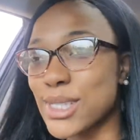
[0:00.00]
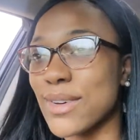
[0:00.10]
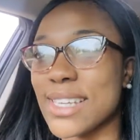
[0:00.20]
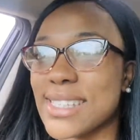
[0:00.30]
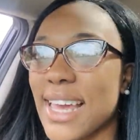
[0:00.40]
so
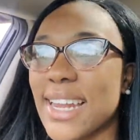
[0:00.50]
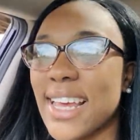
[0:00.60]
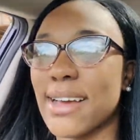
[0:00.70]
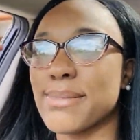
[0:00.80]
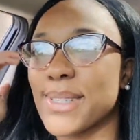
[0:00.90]

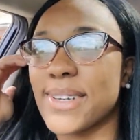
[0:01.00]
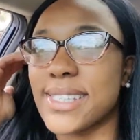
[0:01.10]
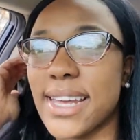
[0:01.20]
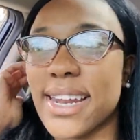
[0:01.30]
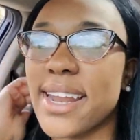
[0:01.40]

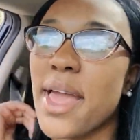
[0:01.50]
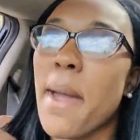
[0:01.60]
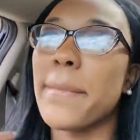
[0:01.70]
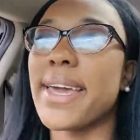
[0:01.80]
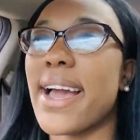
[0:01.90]
excited.
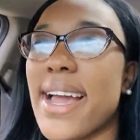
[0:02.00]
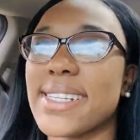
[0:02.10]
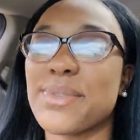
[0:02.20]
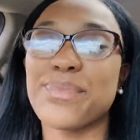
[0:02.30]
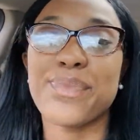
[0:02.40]
But yeah, guys.
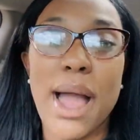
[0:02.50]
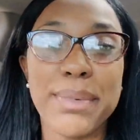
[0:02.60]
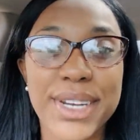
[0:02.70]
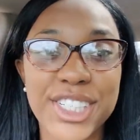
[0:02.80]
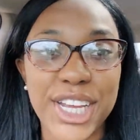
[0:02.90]
I'm
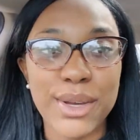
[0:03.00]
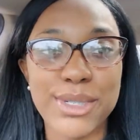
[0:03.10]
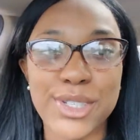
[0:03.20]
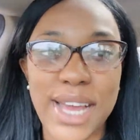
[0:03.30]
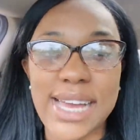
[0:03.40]
gonna check in
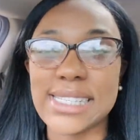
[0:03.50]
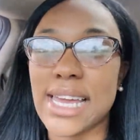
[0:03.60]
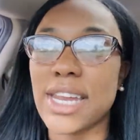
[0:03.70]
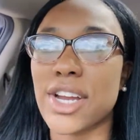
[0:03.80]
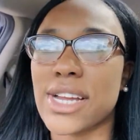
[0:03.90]
with you guys
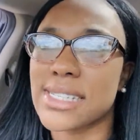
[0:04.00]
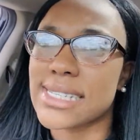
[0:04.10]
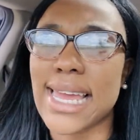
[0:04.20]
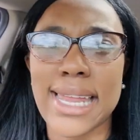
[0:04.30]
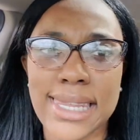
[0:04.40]
later because
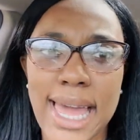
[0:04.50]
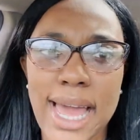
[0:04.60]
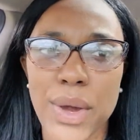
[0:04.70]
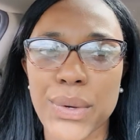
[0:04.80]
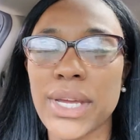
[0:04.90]
it's getting
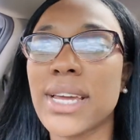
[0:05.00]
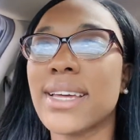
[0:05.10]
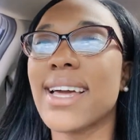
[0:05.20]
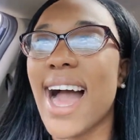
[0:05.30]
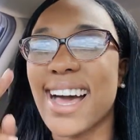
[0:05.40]
loud.
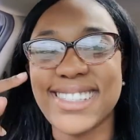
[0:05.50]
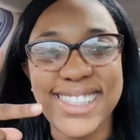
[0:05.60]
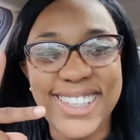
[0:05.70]
I'll